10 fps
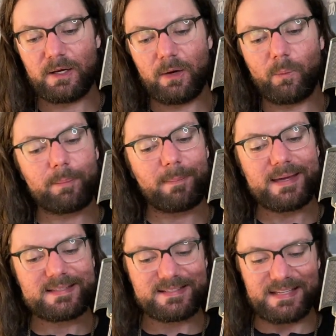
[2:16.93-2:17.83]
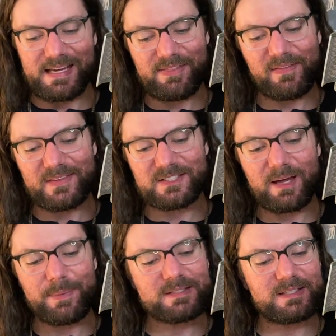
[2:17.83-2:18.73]
One might say that the
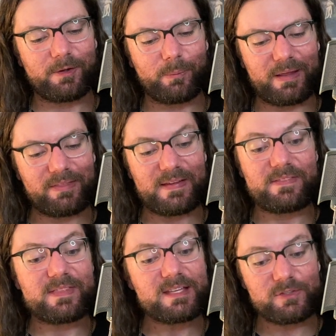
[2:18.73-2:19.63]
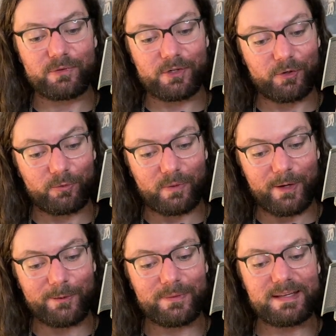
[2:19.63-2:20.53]
topic dealt with in this vertical
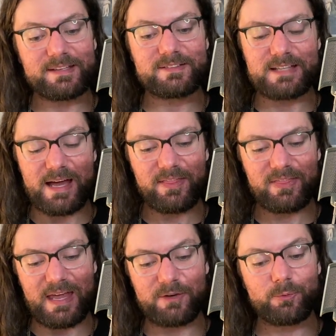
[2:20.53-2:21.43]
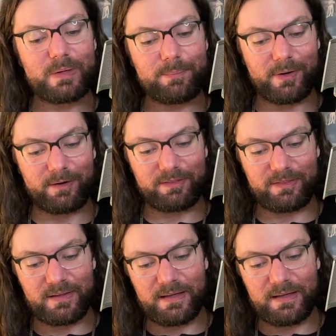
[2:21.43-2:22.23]
row is death and rebirth.